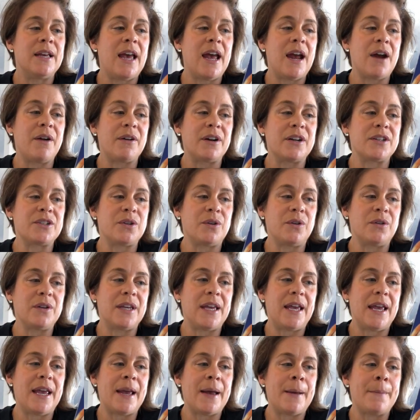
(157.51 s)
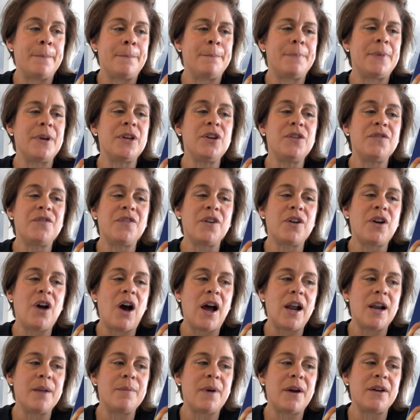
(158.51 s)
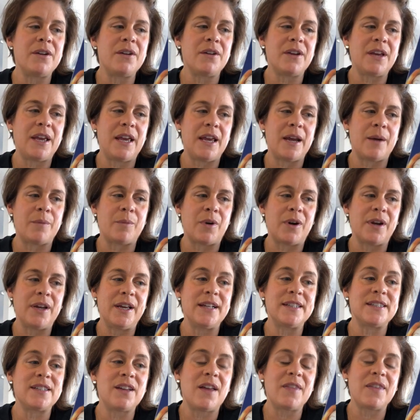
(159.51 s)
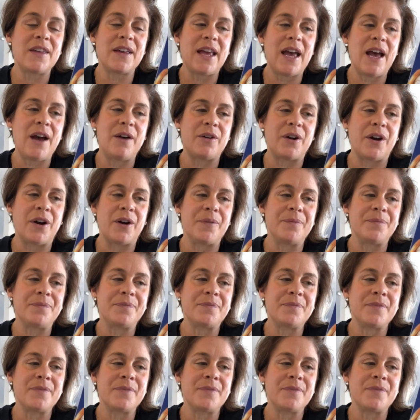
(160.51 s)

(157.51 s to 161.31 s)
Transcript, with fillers: Eric told Cam, but you forgot about your camera. It's on the counter.